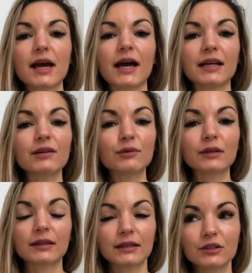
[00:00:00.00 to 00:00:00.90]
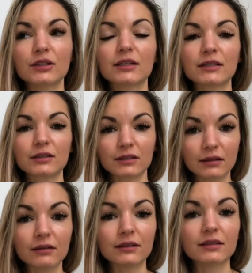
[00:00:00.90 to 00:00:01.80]
and it will literally
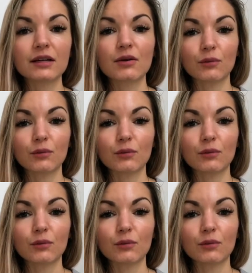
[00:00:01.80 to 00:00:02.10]
start